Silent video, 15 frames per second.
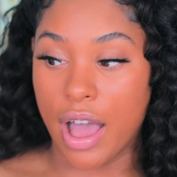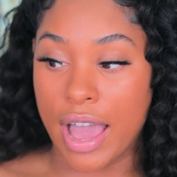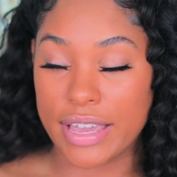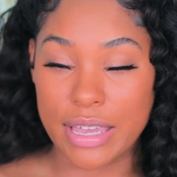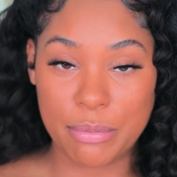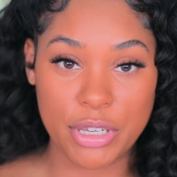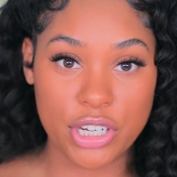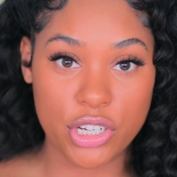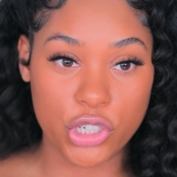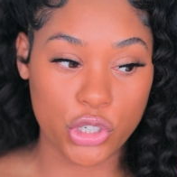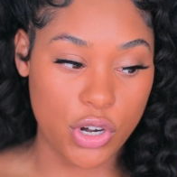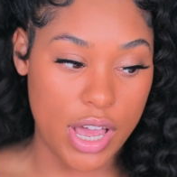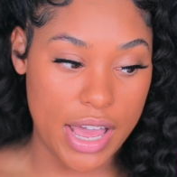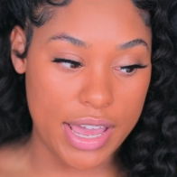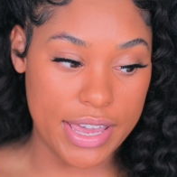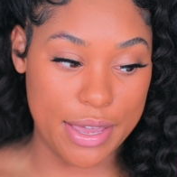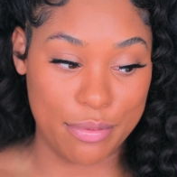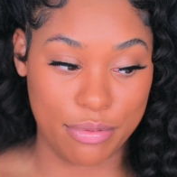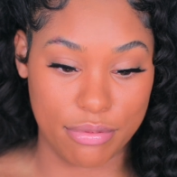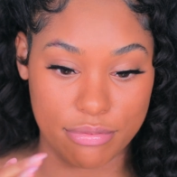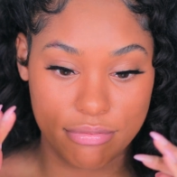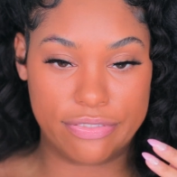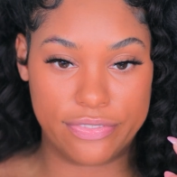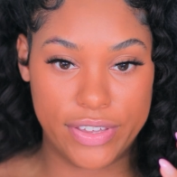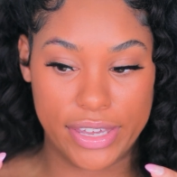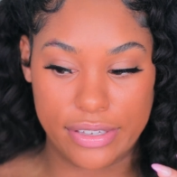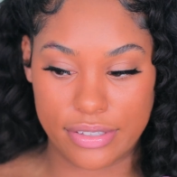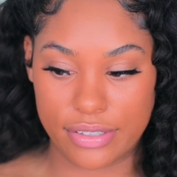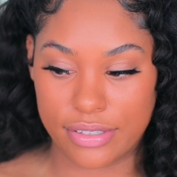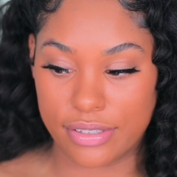I am gonna try and
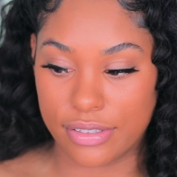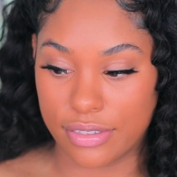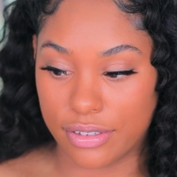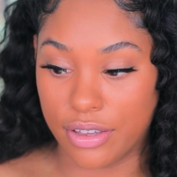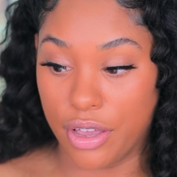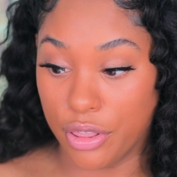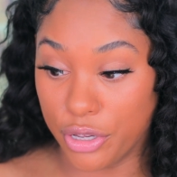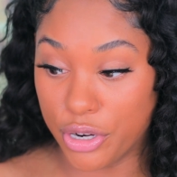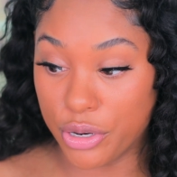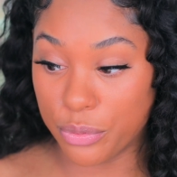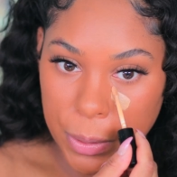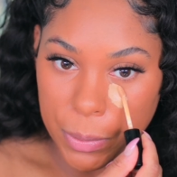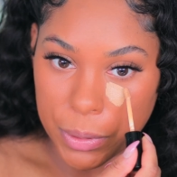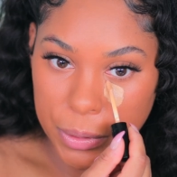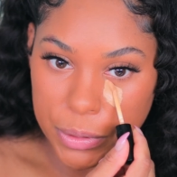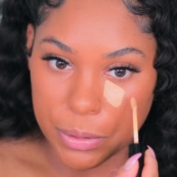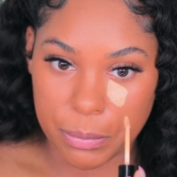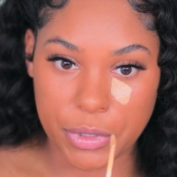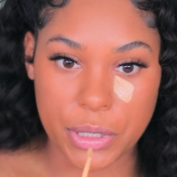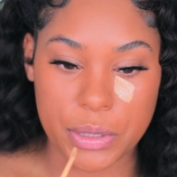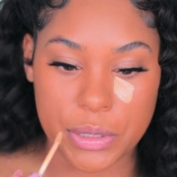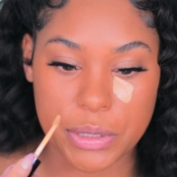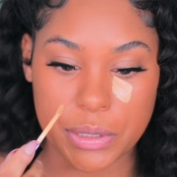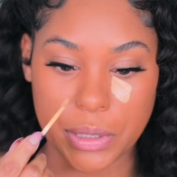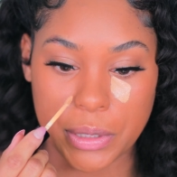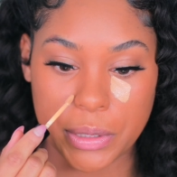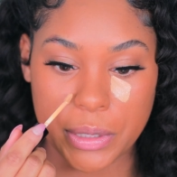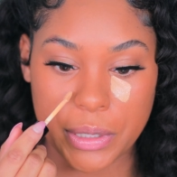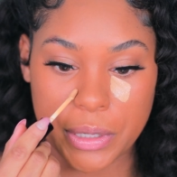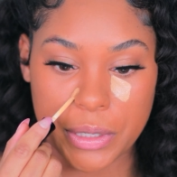fix the color with some
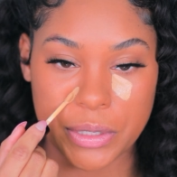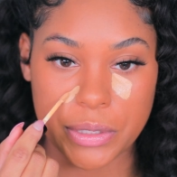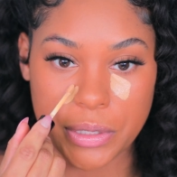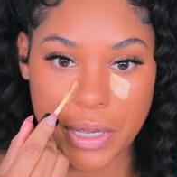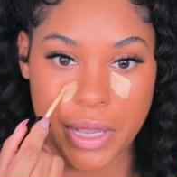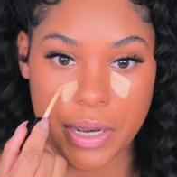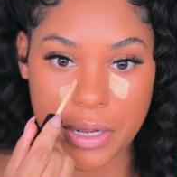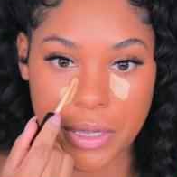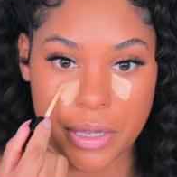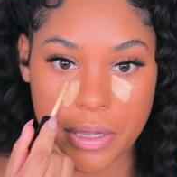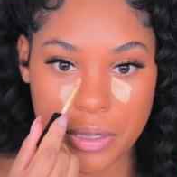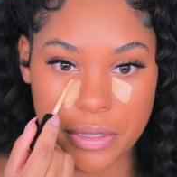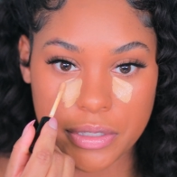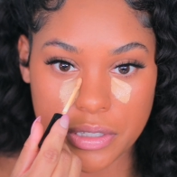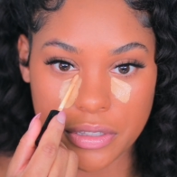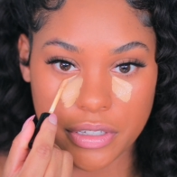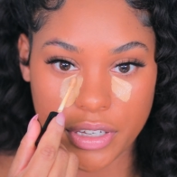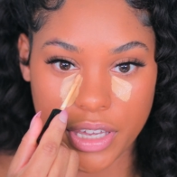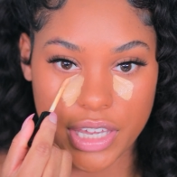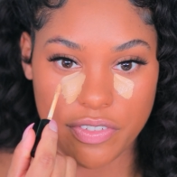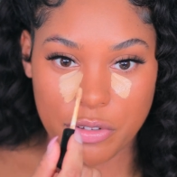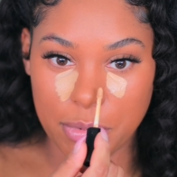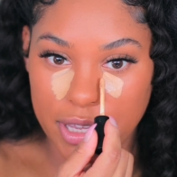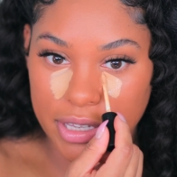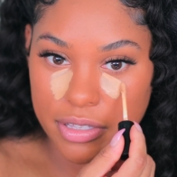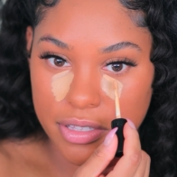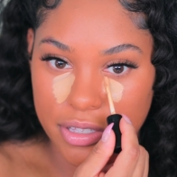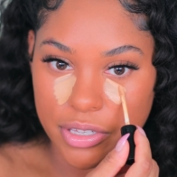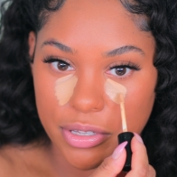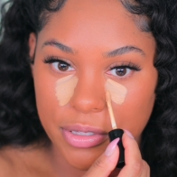concealer and try to see, look at even my
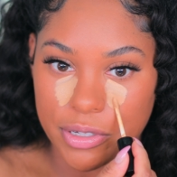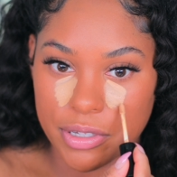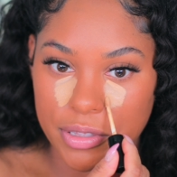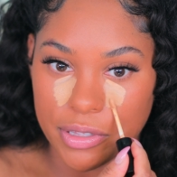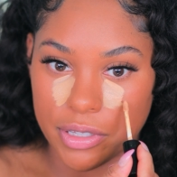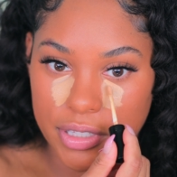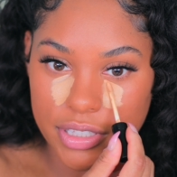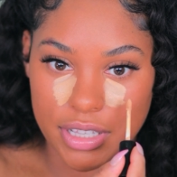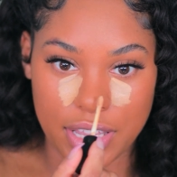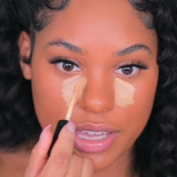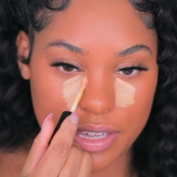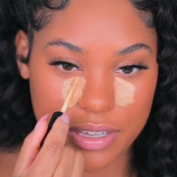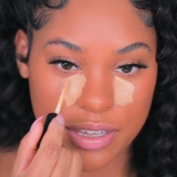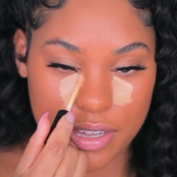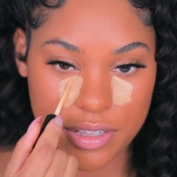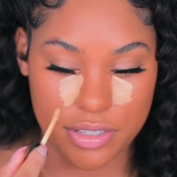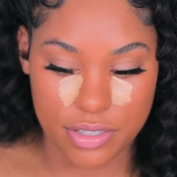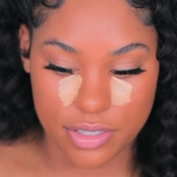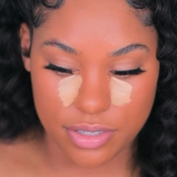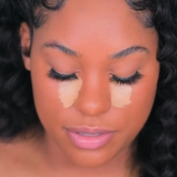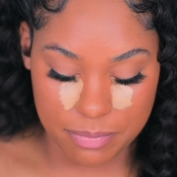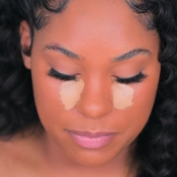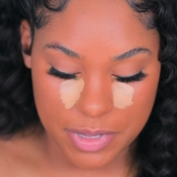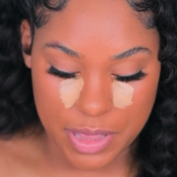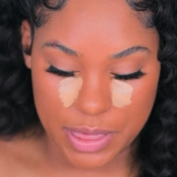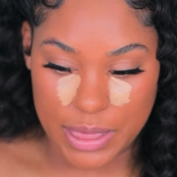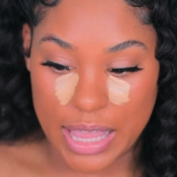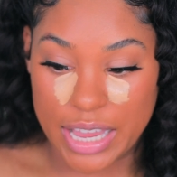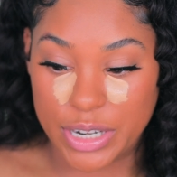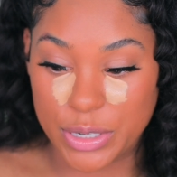concealer looks like it's
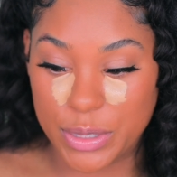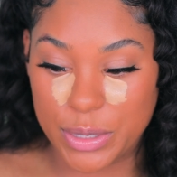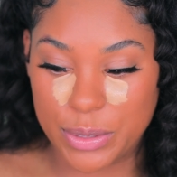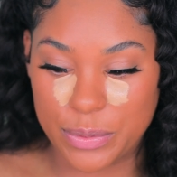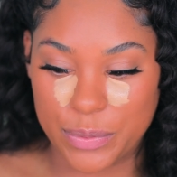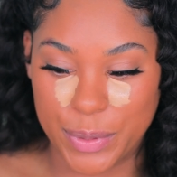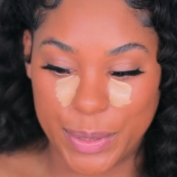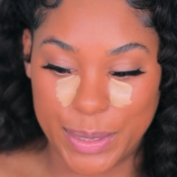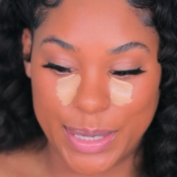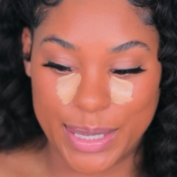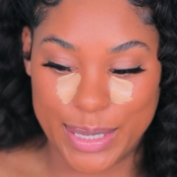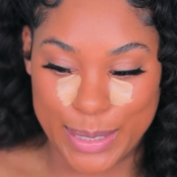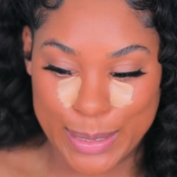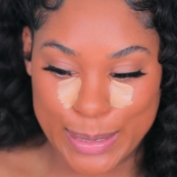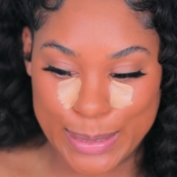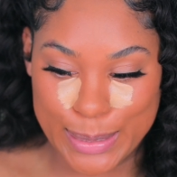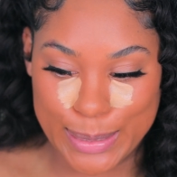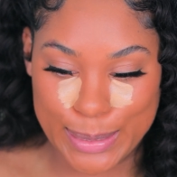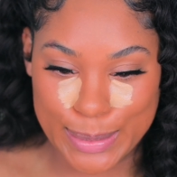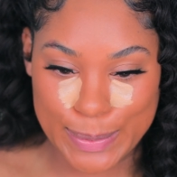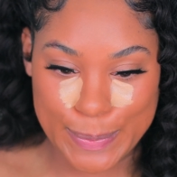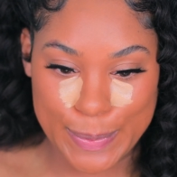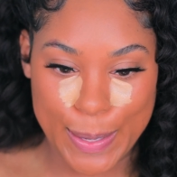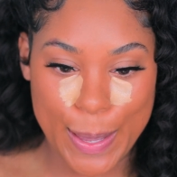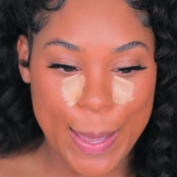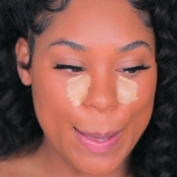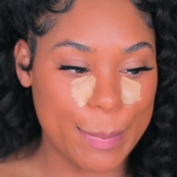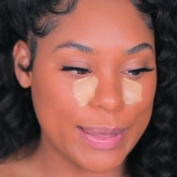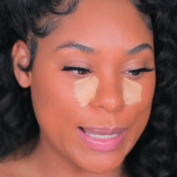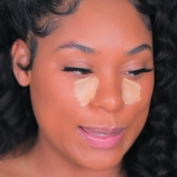lighter than it really is,
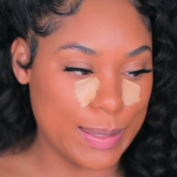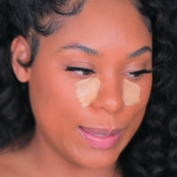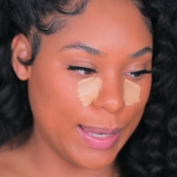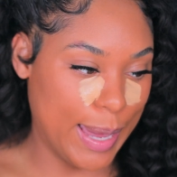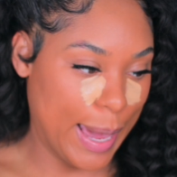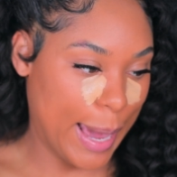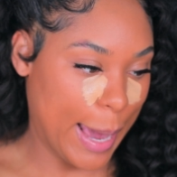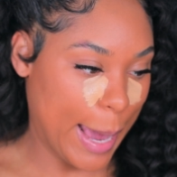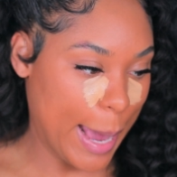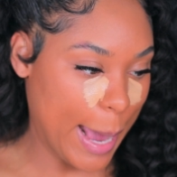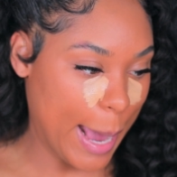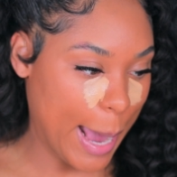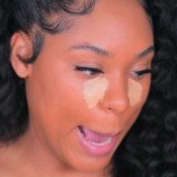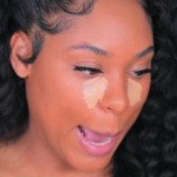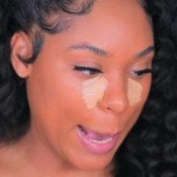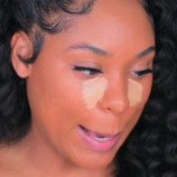but that's okay.